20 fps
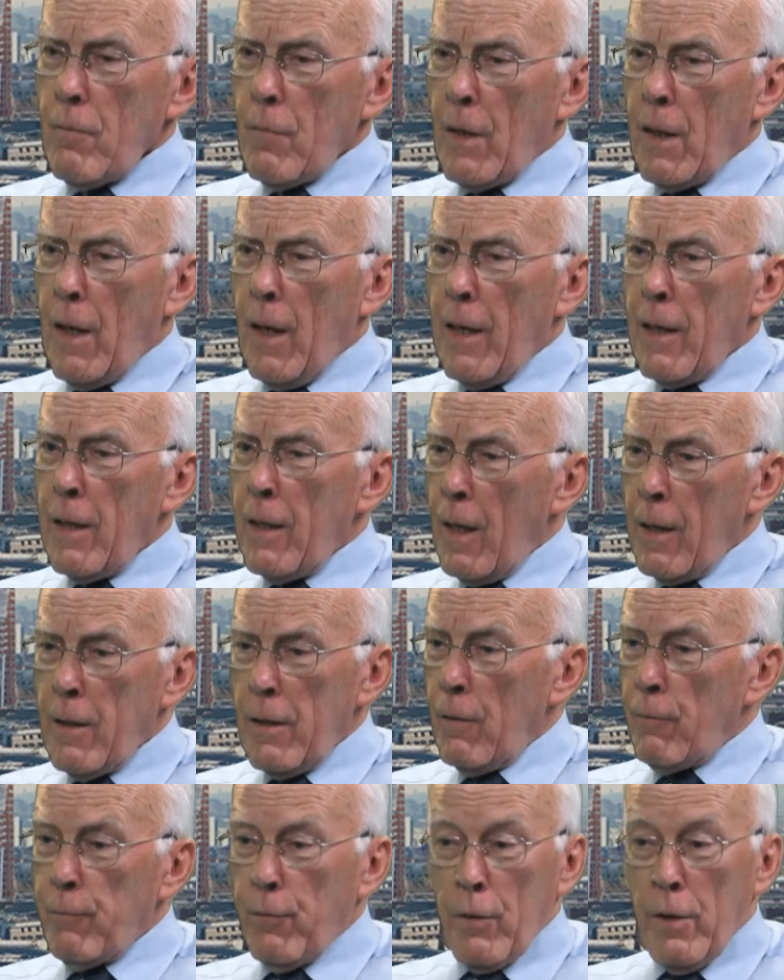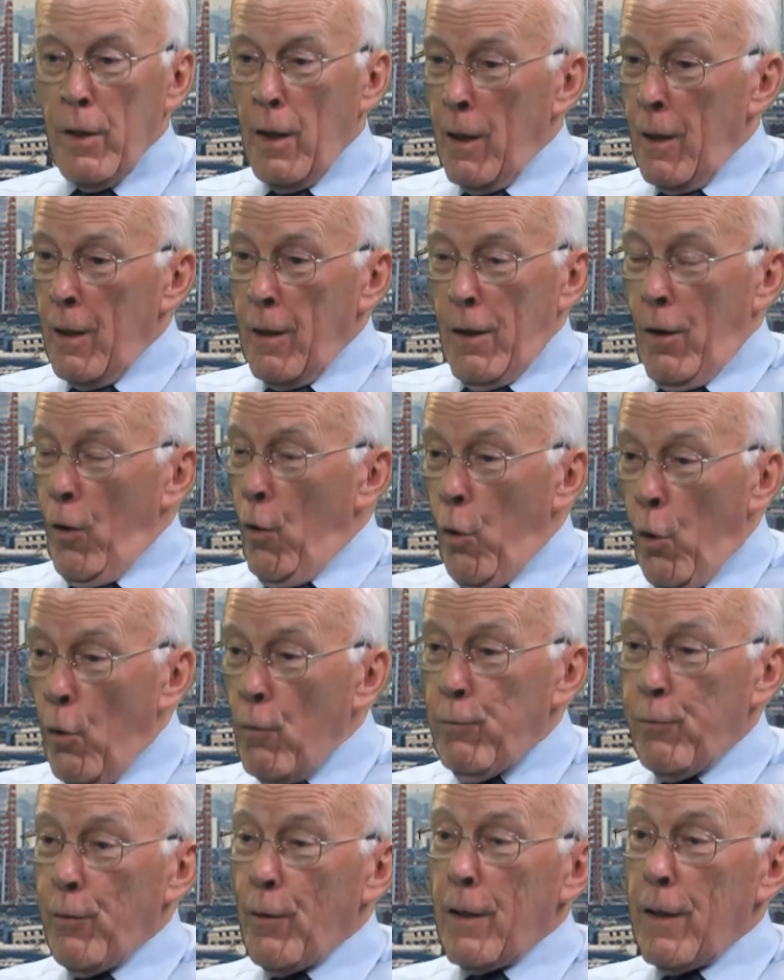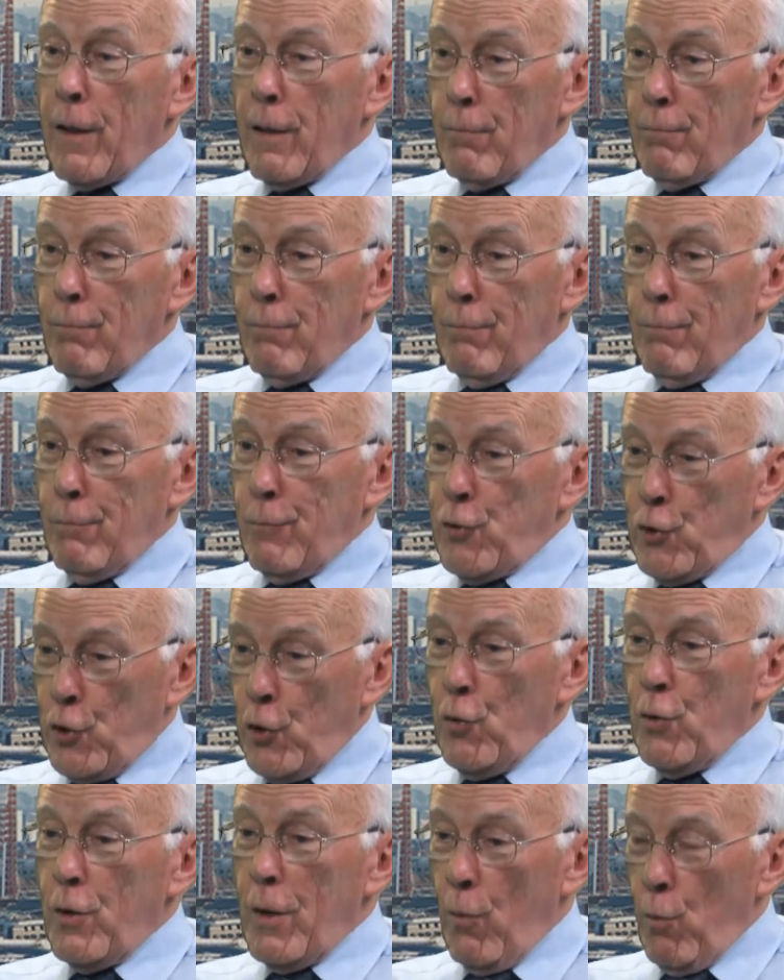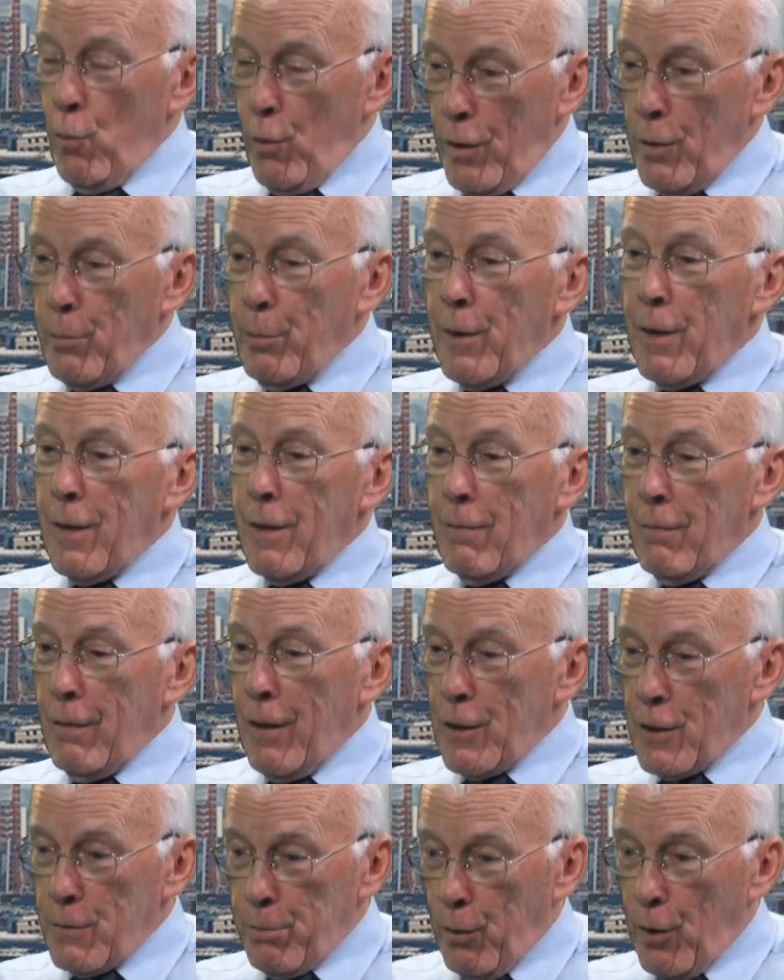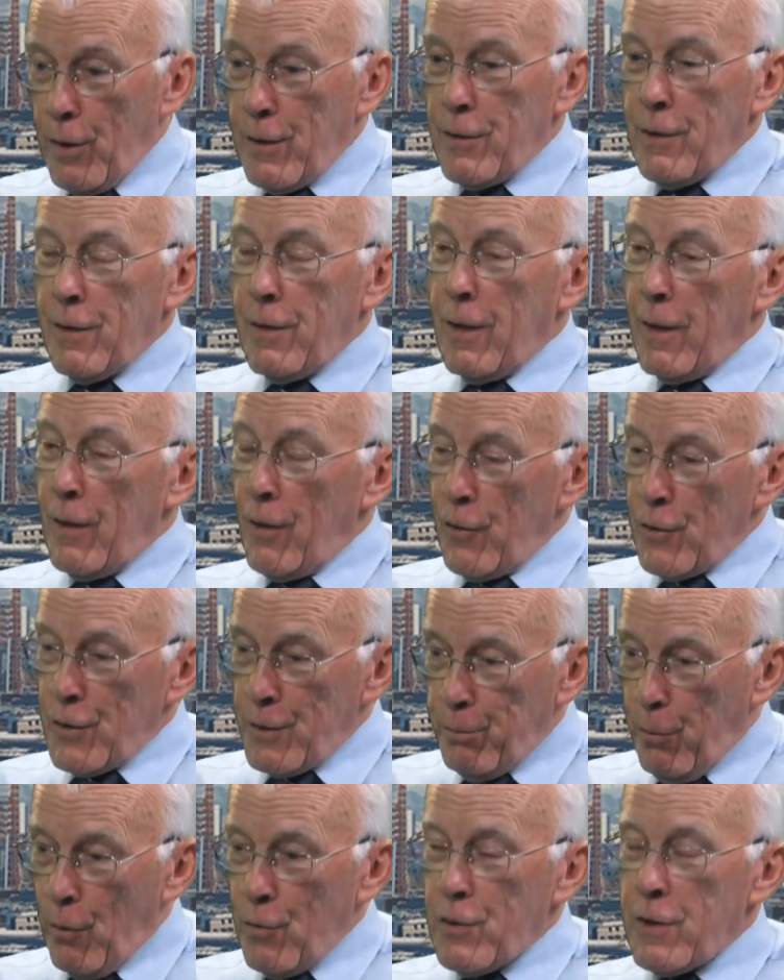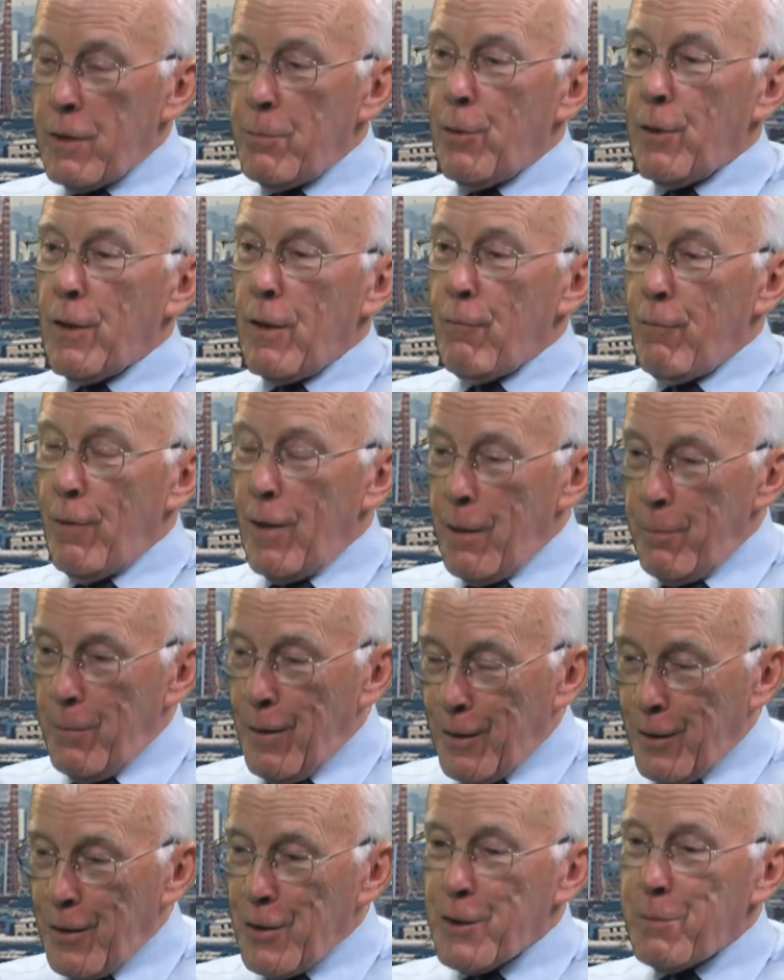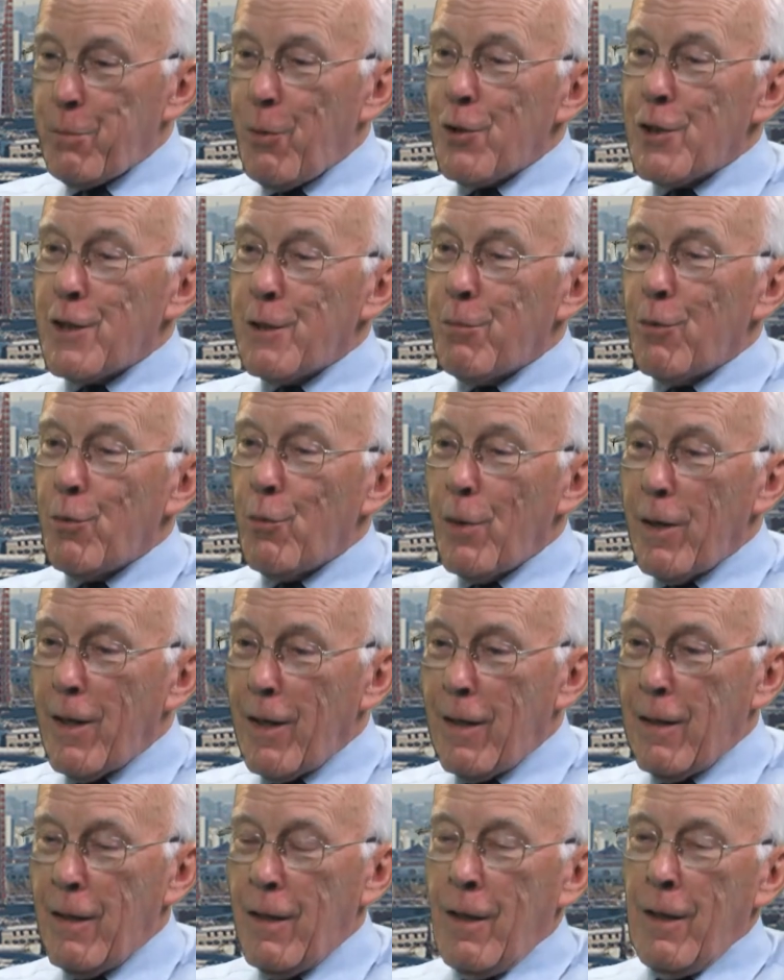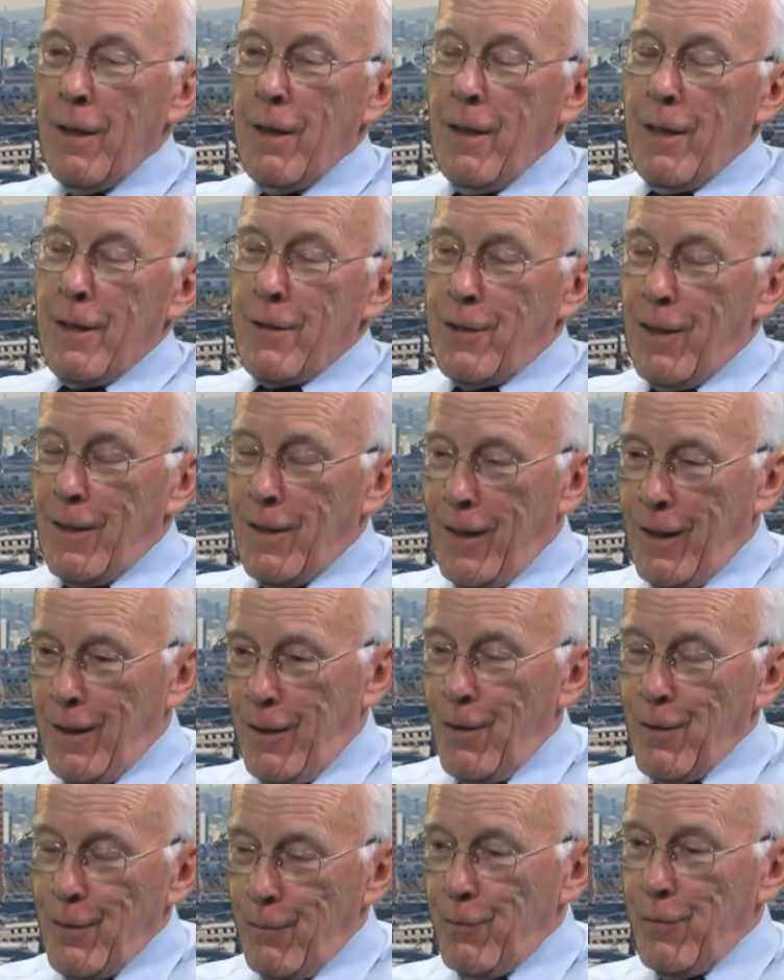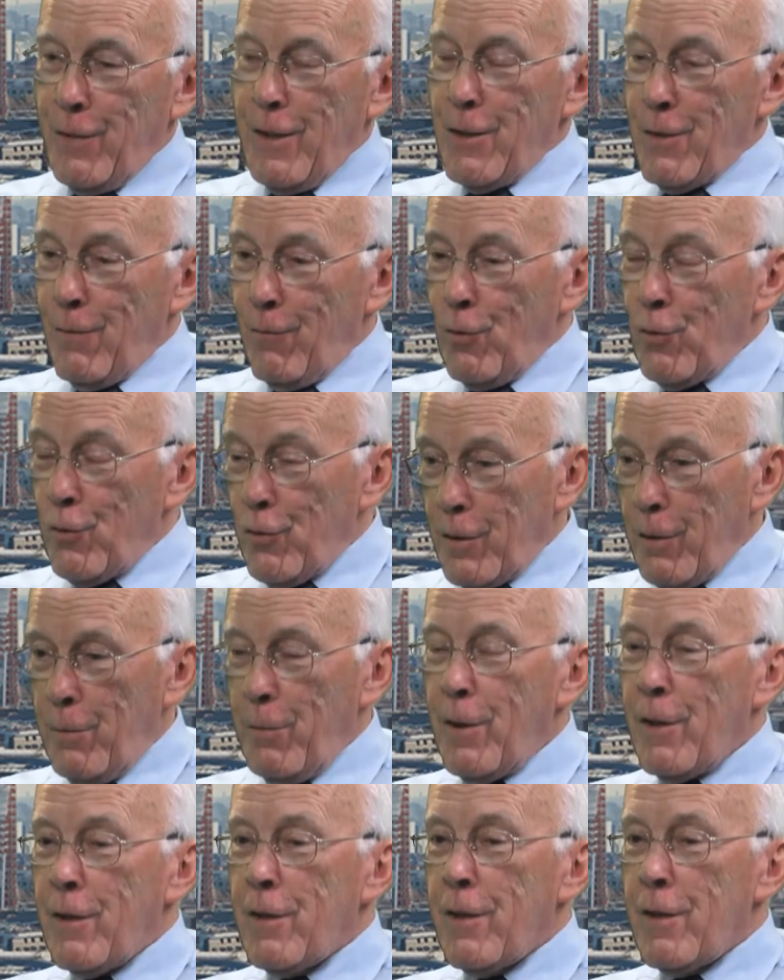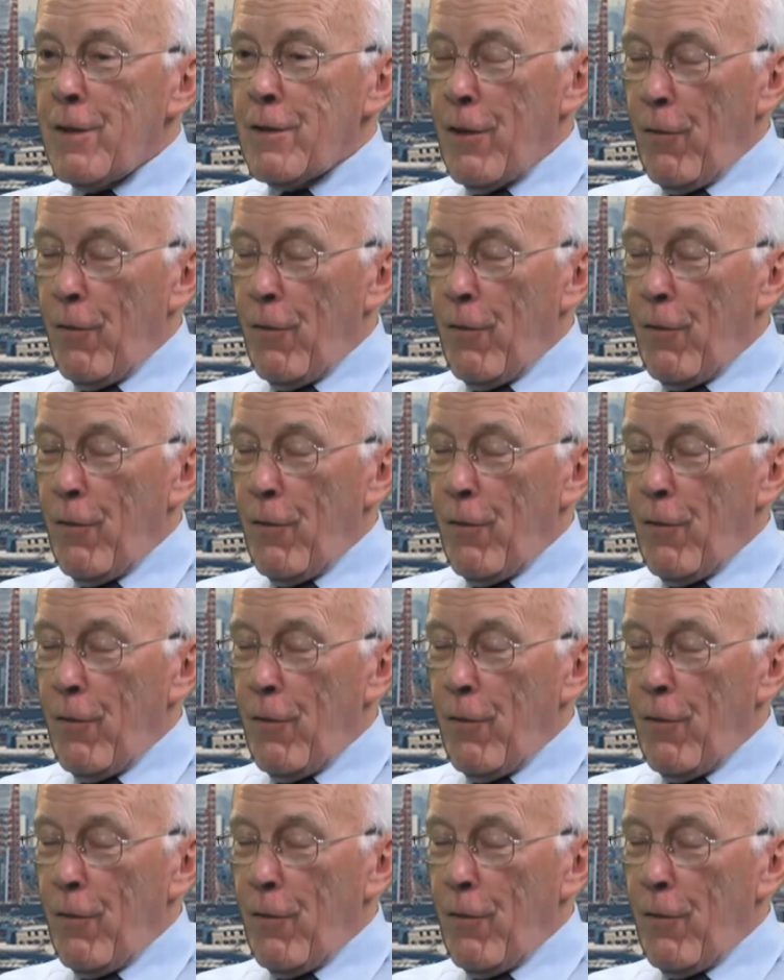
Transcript: And therefore, hopefully, should and will be exploited in a responsible, environmentally responsible way, taking account of the needs of local communities.